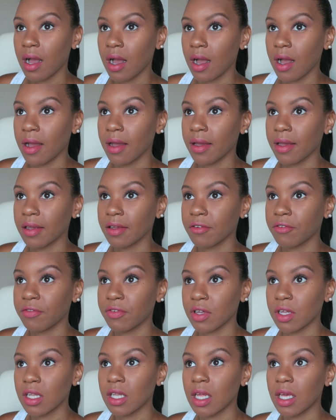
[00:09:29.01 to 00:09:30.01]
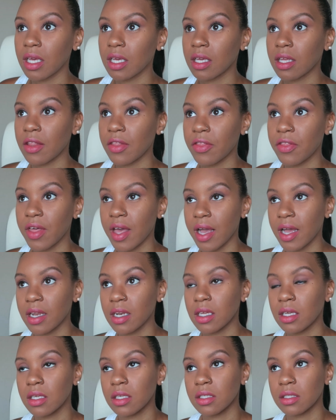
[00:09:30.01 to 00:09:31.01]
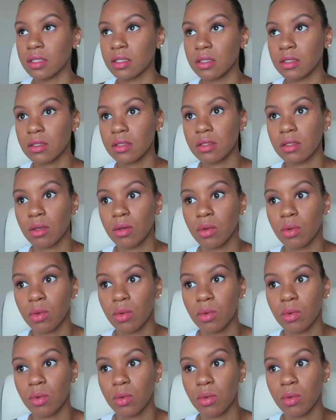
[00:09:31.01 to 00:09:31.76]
I feel like that is